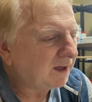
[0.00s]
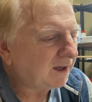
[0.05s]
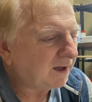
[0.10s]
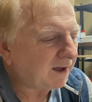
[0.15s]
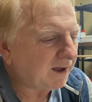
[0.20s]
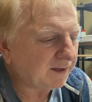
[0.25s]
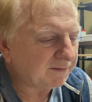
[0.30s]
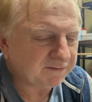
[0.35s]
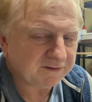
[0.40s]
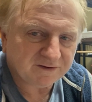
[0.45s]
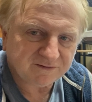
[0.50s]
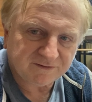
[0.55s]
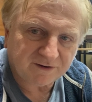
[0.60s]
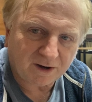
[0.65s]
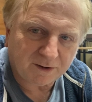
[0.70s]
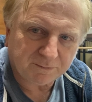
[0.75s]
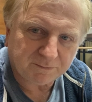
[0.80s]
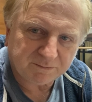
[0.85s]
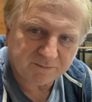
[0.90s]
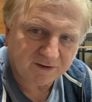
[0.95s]
There's
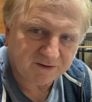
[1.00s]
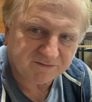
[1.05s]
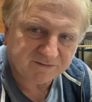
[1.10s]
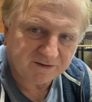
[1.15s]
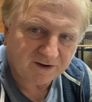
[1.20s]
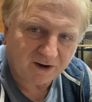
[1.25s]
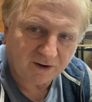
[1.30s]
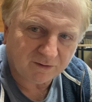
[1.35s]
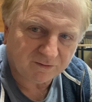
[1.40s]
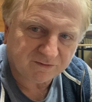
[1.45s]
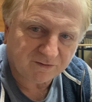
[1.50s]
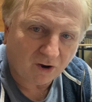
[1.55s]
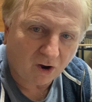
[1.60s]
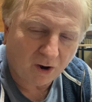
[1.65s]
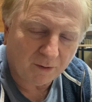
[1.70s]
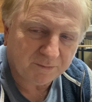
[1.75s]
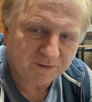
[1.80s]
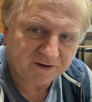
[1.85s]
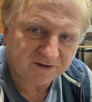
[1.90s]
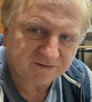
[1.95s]
no
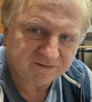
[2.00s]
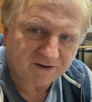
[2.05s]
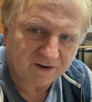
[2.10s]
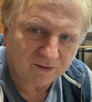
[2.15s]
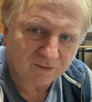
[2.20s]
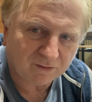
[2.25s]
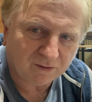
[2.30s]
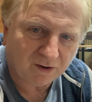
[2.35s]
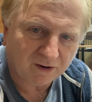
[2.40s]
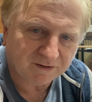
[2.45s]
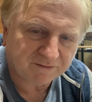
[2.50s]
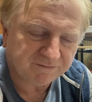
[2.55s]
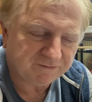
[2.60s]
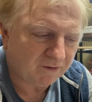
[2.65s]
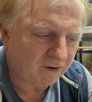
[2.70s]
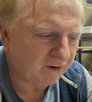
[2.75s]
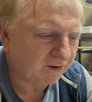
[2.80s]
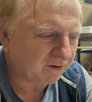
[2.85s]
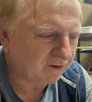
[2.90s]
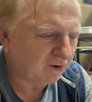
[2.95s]
timings that look like
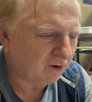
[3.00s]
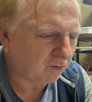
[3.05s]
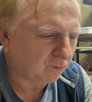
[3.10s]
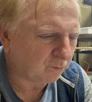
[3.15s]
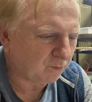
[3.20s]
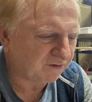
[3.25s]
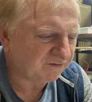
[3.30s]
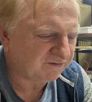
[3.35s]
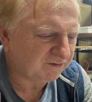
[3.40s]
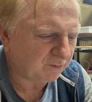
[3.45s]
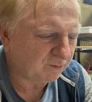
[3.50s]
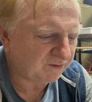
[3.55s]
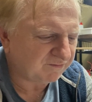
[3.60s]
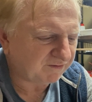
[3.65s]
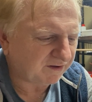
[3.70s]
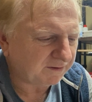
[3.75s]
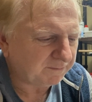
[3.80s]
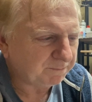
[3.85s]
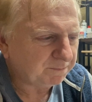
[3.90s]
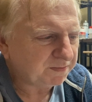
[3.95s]
fine gold
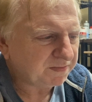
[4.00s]
whatsoever.